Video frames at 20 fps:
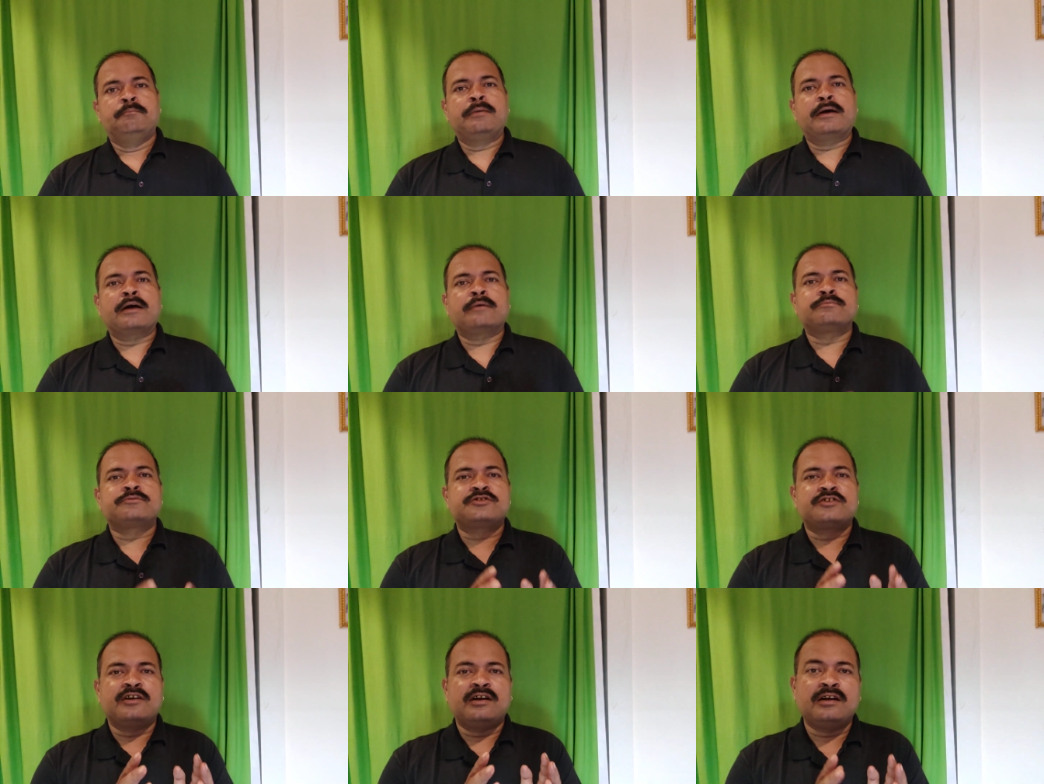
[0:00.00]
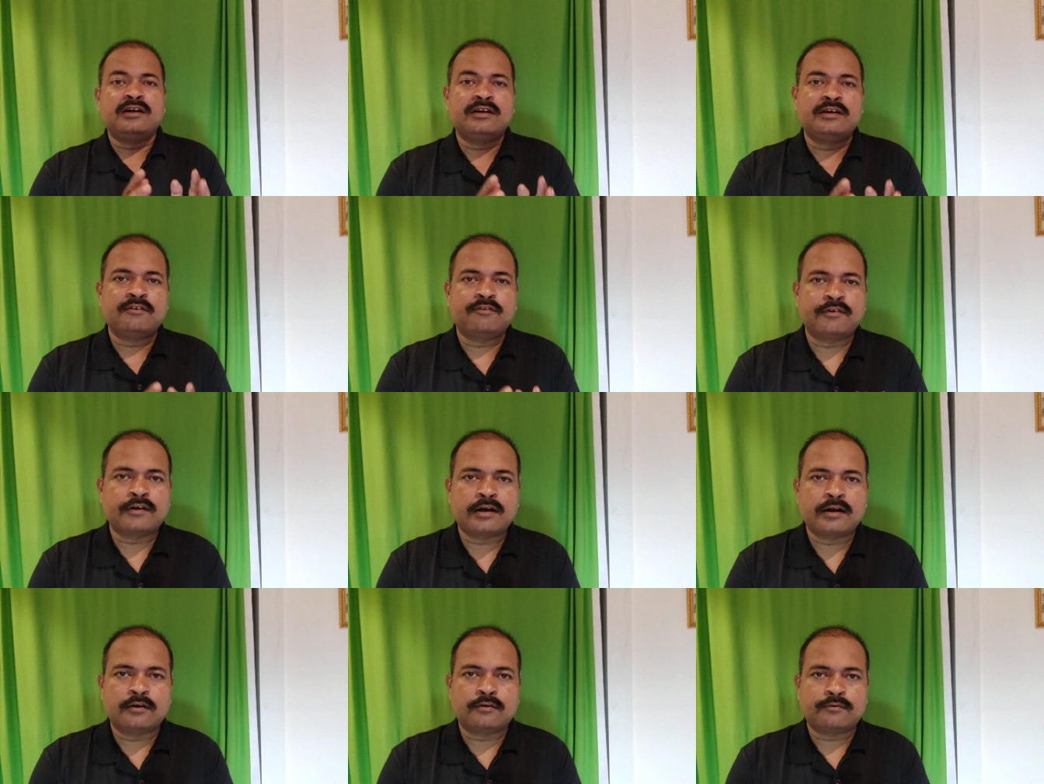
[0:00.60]
Becomes really
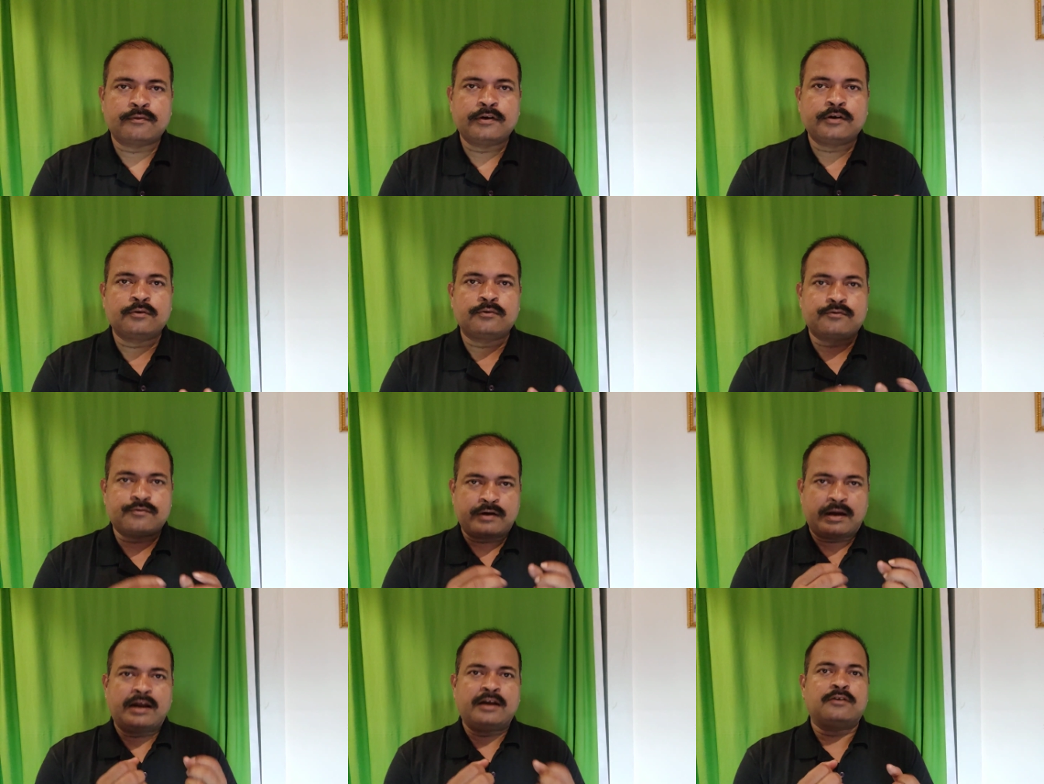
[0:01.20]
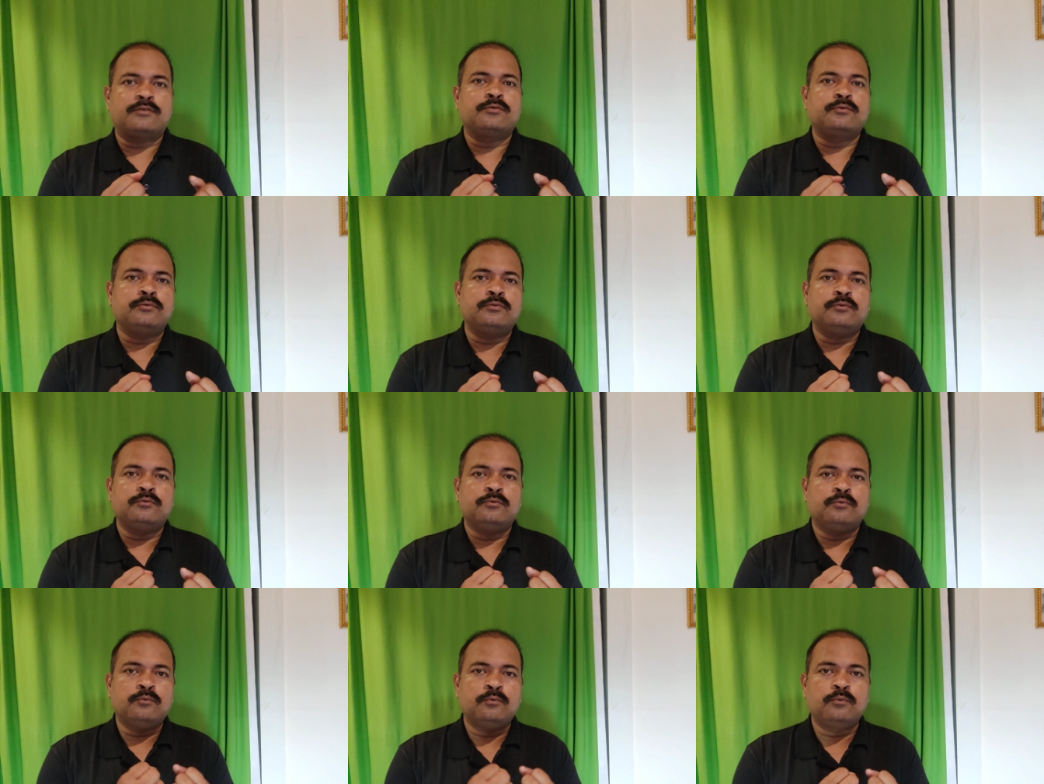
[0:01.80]
difficult when you try
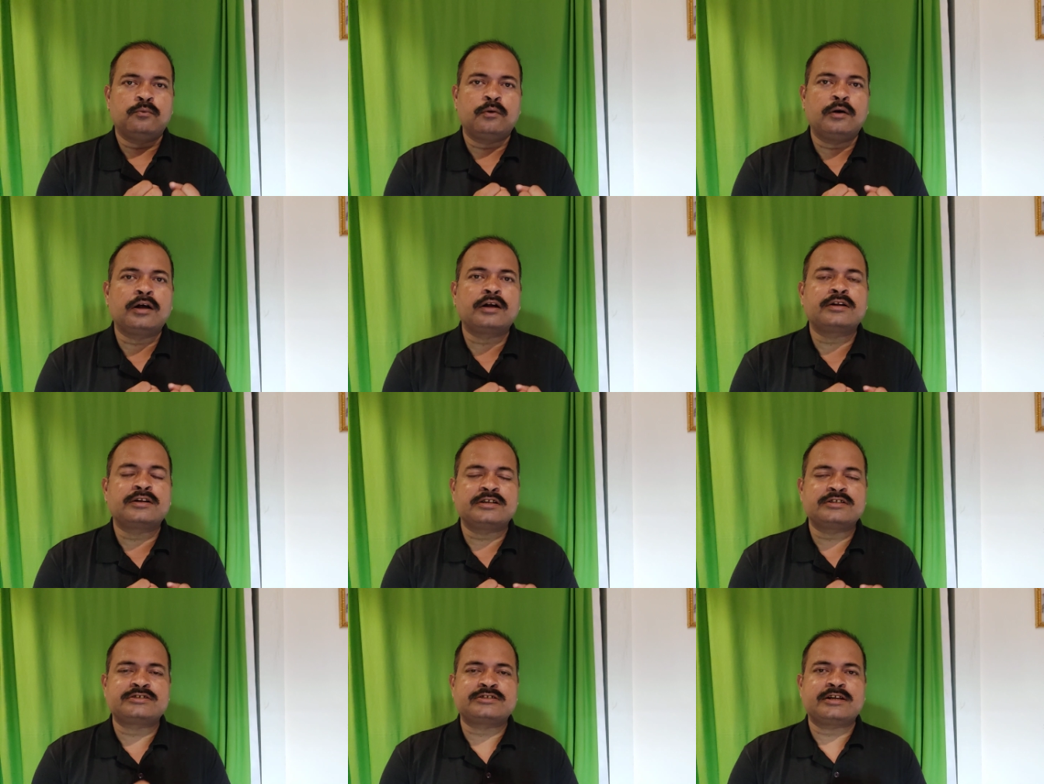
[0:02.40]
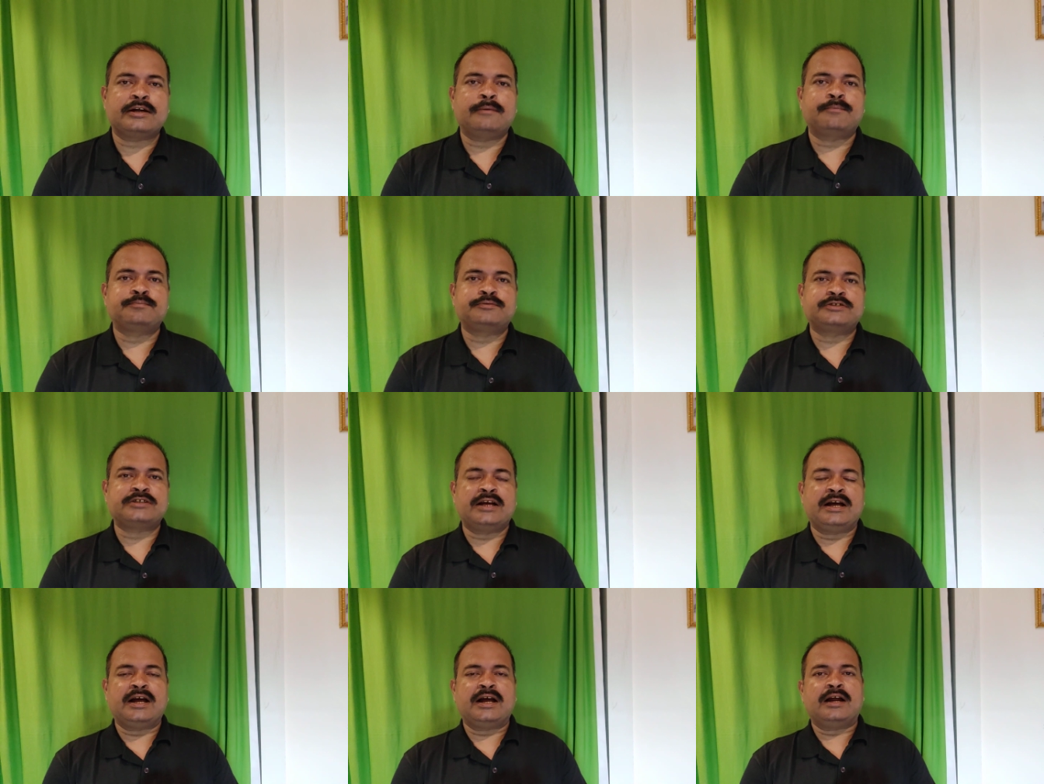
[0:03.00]
to work the
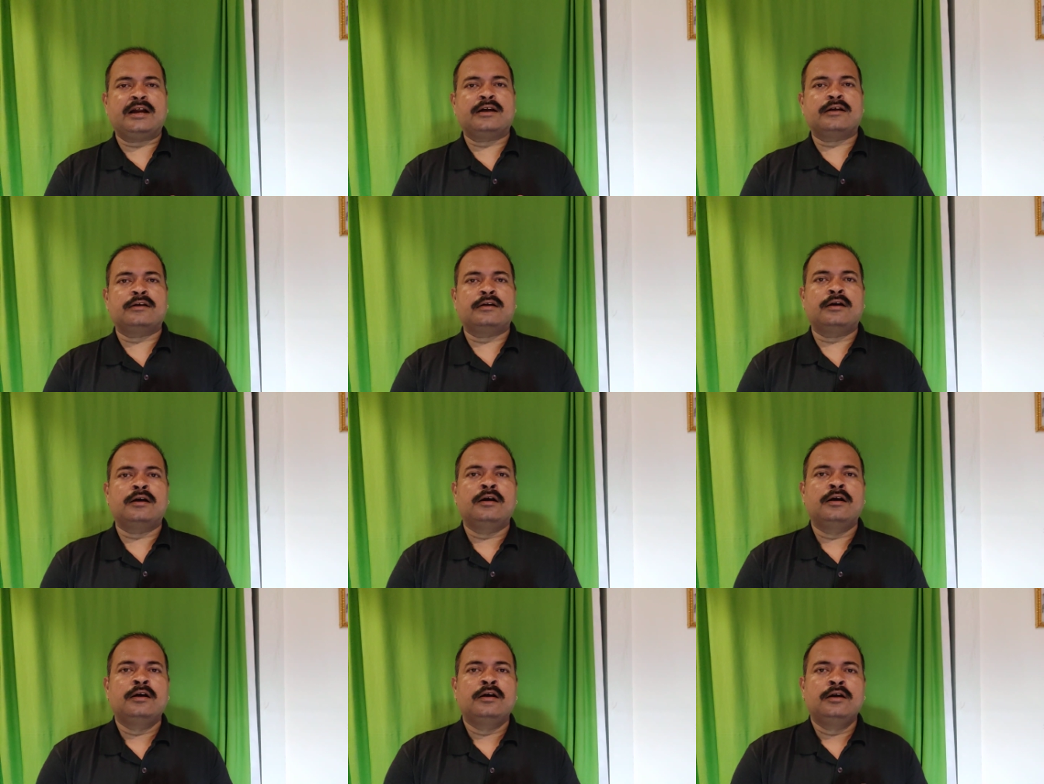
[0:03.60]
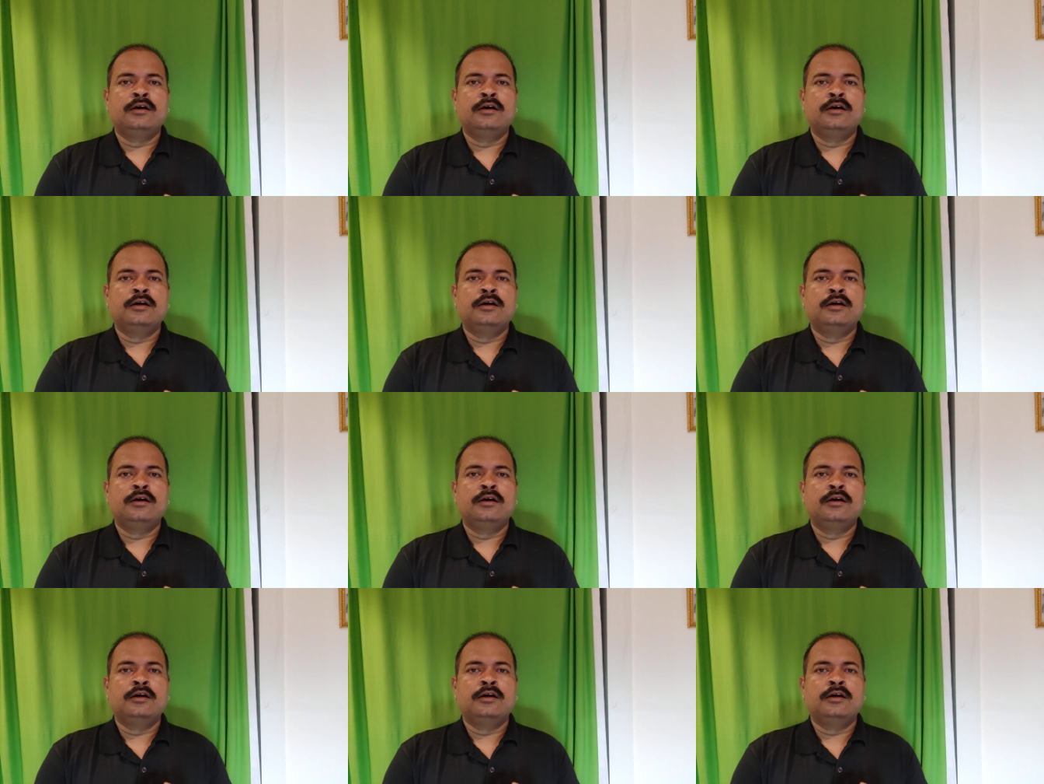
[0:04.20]
steps and